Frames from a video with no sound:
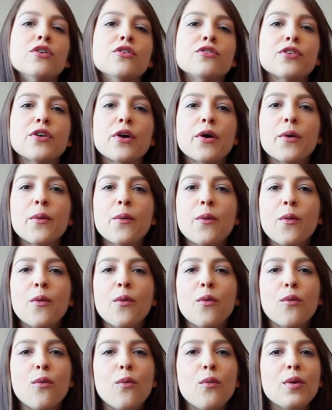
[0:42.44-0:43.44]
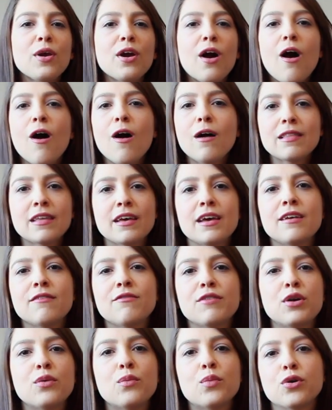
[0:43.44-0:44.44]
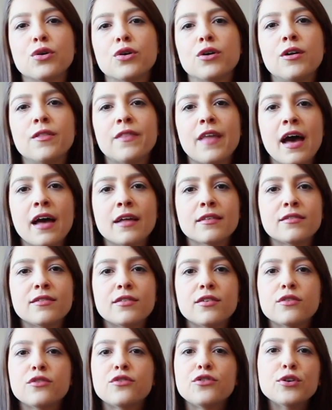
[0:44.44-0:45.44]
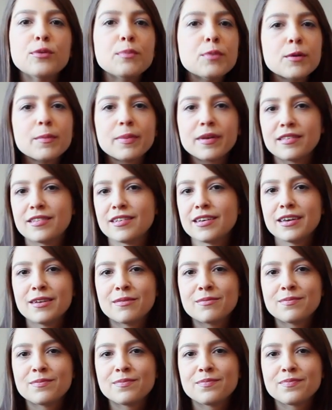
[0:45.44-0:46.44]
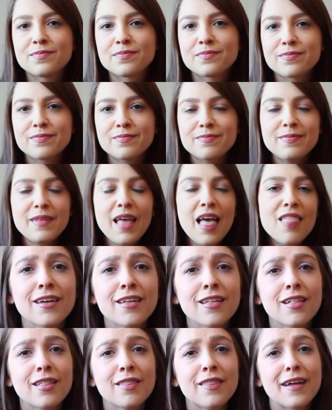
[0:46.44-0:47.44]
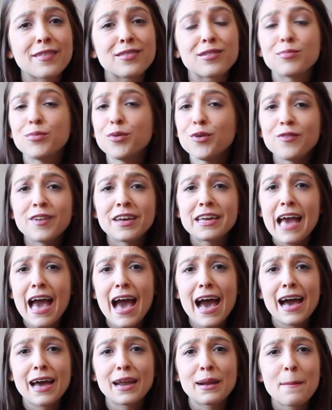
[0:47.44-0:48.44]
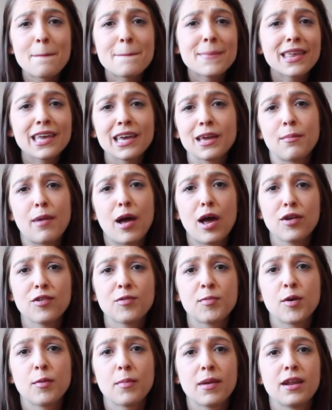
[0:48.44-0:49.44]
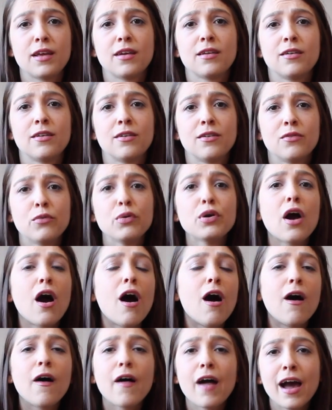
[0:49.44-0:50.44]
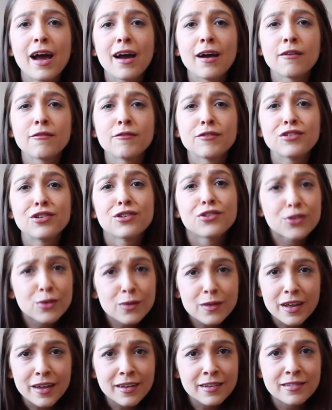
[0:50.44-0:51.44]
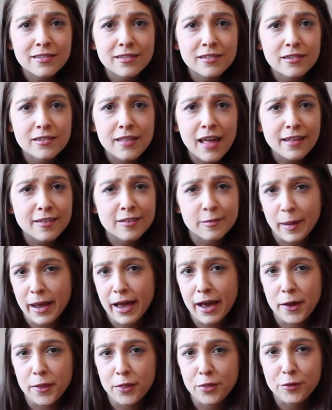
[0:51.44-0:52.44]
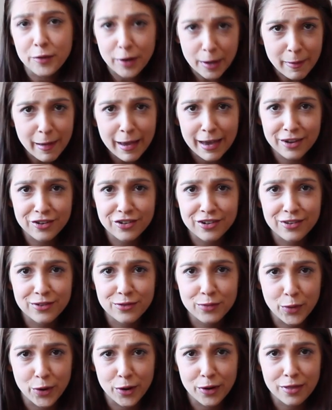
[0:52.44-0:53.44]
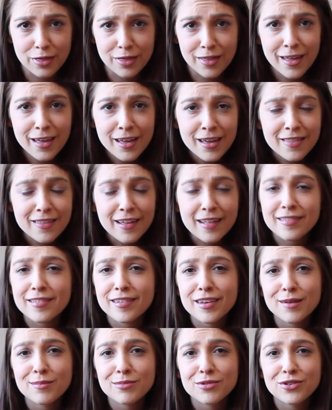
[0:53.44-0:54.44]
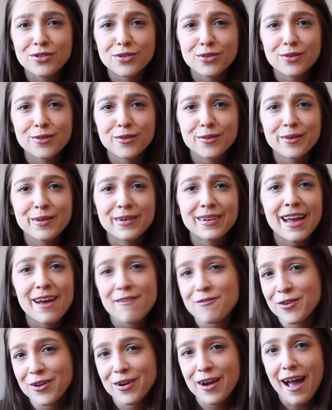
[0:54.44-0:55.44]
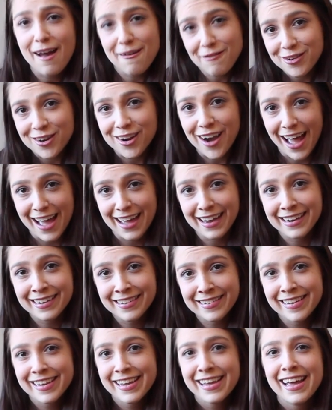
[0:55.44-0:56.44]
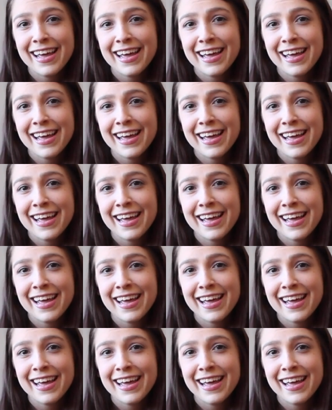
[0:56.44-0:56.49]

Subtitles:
So we all live in a world that's super busy, that's moving at 1,000,000 miles per minute. We all have to-do lists that span 3 pages worth that seem to never ever end.